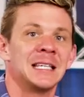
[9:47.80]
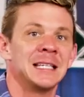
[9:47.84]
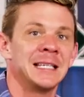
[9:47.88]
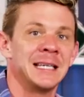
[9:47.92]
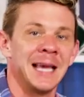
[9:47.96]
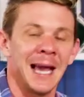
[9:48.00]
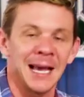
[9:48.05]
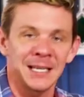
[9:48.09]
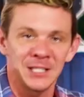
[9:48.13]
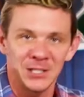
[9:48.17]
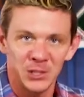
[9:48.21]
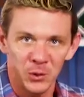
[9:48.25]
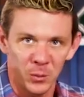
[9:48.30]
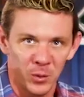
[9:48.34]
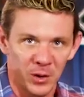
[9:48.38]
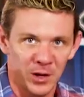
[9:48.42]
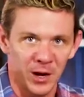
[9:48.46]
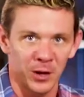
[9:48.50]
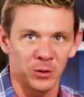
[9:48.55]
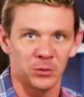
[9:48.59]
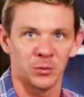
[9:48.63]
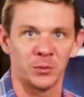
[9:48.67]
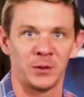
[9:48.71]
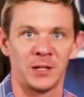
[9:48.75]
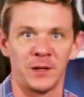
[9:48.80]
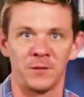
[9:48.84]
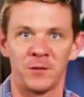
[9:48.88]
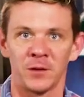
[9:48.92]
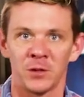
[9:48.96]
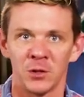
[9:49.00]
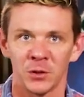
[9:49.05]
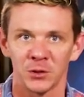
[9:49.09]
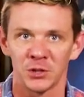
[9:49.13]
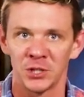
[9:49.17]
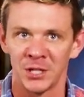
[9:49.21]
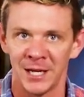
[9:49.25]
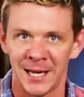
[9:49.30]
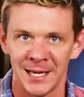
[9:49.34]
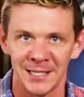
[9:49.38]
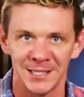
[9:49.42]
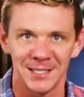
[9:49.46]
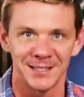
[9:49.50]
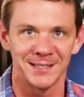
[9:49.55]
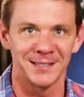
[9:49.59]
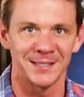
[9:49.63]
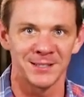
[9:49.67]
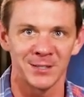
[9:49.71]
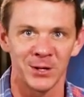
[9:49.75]
Yes, you will go through difficult
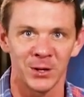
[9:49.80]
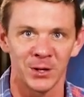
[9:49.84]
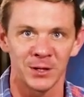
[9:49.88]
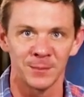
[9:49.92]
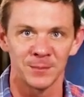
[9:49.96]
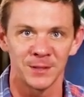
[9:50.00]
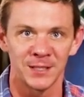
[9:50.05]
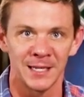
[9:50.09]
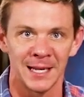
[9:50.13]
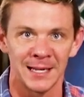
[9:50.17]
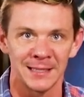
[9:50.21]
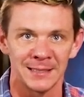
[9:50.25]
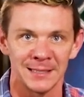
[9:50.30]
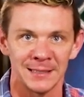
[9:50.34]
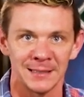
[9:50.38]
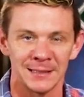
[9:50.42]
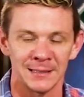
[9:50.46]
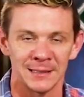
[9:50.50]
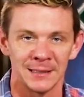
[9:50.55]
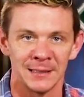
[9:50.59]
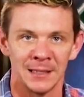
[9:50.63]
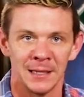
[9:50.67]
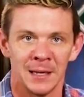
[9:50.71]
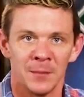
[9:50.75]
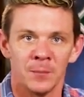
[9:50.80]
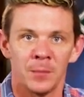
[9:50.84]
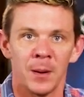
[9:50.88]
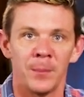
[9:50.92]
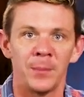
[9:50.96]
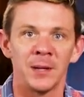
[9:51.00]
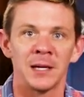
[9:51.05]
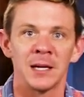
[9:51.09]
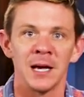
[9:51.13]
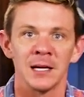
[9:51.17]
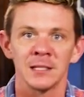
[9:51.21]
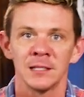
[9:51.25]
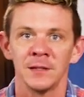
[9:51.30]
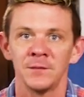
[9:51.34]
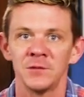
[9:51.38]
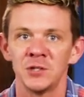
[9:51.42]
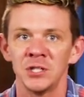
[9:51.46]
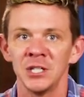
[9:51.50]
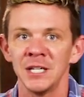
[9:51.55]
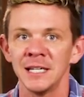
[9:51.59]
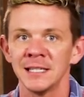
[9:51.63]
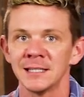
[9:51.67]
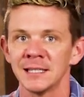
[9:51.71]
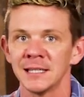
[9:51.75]
changes and circumstances, but because of
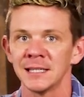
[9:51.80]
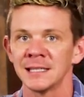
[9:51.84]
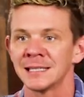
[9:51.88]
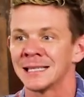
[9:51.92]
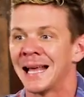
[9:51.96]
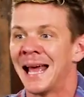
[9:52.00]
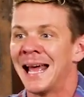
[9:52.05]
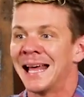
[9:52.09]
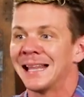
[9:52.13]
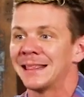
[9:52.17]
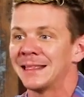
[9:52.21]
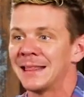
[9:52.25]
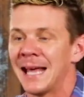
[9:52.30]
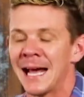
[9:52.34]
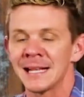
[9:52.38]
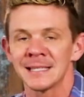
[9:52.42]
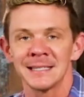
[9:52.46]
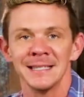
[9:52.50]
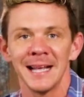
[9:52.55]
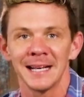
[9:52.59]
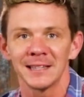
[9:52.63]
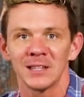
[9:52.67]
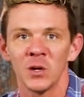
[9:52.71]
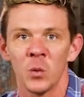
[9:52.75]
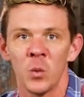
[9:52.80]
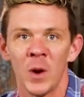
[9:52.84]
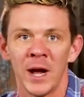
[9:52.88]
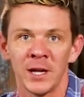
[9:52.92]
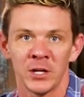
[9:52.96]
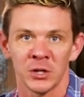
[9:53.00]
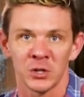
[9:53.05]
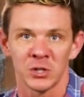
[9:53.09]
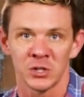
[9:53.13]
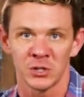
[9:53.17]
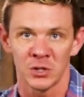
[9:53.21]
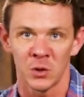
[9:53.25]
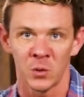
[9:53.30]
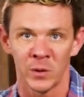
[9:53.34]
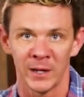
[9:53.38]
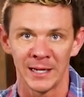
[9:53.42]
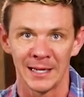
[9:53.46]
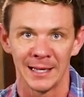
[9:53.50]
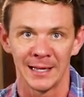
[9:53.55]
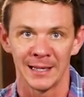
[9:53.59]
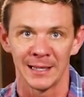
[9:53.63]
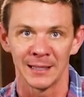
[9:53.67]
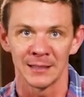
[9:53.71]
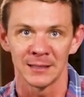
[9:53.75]
Jesus, that's not the way your
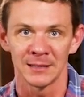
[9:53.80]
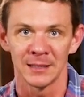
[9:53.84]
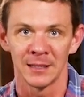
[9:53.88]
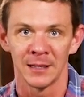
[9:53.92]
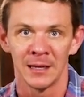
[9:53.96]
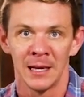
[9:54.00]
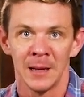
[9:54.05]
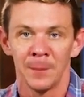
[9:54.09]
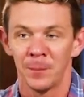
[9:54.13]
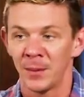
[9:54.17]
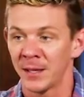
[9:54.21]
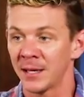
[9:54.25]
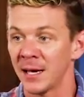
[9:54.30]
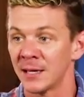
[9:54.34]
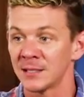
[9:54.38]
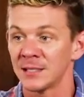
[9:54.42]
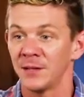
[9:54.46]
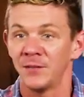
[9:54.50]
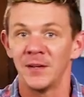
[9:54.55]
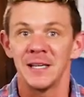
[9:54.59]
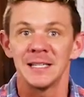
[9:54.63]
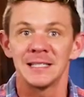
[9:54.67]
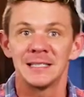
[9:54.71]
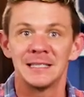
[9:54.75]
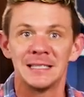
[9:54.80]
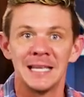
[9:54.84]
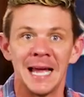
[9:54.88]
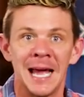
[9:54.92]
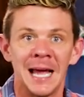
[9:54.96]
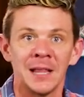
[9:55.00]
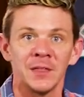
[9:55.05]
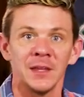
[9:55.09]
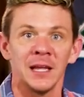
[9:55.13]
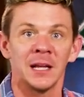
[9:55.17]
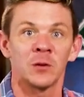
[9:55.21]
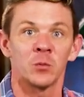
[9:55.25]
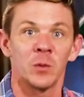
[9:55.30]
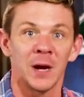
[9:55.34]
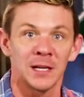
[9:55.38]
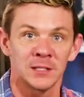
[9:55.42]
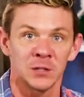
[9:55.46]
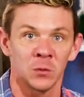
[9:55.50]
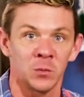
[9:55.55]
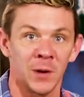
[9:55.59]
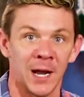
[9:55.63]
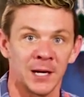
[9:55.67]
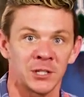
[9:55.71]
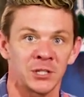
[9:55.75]
story ends. Because of his death and
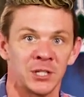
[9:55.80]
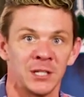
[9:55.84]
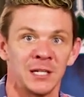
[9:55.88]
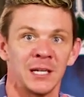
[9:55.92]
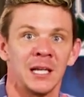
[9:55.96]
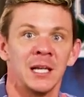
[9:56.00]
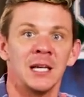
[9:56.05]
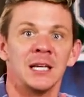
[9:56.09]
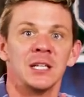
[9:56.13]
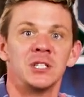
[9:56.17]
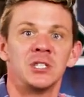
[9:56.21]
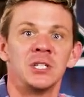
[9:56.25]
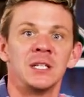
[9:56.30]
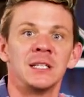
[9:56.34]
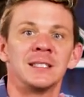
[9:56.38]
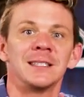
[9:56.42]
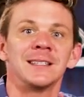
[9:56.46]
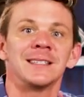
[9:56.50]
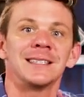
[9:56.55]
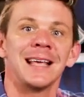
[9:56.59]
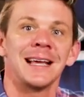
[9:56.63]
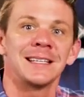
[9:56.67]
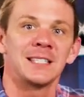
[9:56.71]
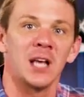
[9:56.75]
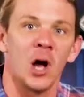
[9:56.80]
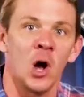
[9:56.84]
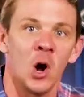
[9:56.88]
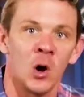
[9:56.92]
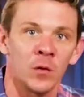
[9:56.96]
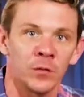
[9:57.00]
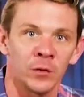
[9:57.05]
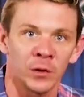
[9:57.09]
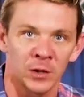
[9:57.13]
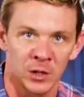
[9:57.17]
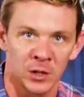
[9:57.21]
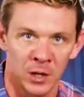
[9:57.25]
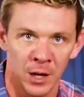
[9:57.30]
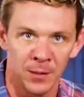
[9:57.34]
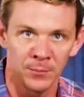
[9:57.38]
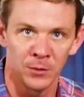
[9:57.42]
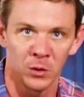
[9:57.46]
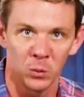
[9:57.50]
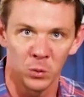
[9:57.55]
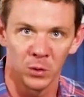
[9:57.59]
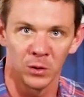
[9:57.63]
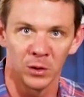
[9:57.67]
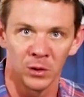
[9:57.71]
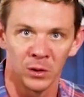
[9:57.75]
resurrection, Jesus has overcome
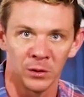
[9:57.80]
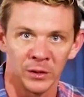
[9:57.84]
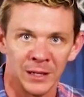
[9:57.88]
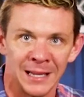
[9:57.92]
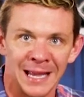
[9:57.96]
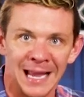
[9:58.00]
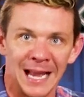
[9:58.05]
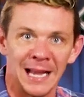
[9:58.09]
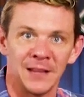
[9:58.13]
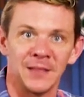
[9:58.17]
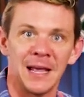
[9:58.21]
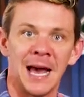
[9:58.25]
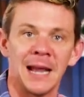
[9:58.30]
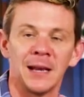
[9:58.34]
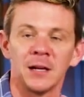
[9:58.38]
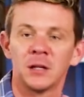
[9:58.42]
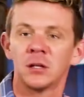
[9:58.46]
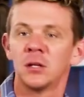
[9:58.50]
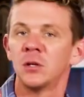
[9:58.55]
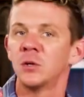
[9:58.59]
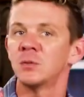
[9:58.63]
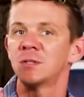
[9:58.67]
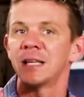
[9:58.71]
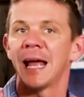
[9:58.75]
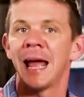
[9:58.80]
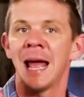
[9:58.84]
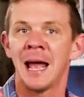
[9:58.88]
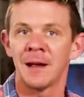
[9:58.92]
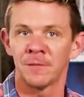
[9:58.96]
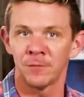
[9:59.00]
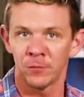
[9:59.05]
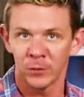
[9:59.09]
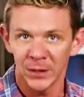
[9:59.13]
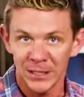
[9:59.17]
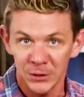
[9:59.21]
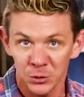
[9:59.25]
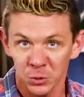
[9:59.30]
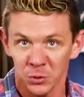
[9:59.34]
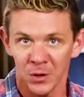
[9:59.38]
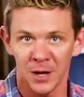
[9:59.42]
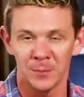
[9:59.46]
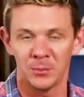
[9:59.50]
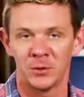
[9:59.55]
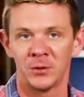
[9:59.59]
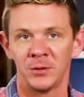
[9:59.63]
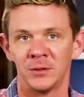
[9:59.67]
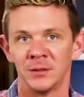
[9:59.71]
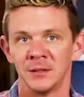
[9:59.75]
the world, and that includes every
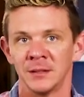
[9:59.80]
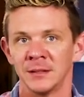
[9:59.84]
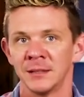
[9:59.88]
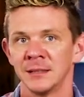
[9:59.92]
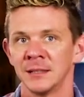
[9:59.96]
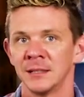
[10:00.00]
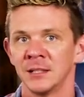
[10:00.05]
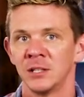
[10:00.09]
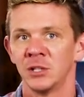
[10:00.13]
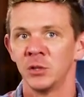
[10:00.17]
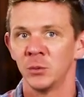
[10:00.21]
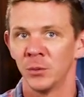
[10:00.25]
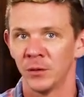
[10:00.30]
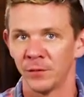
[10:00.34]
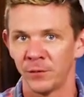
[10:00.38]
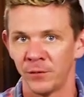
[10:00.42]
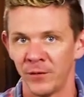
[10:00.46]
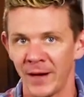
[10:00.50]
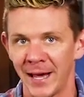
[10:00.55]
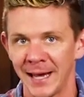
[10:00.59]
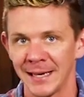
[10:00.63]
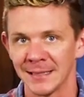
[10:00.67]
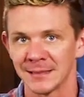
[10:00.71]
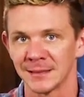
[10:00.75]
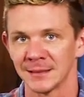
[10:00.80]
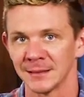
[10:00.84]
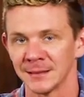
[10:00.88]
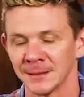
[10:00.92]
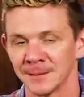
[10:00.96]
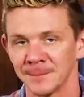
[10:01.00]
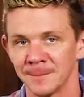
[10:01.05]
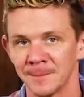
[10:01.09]
trouble you will face.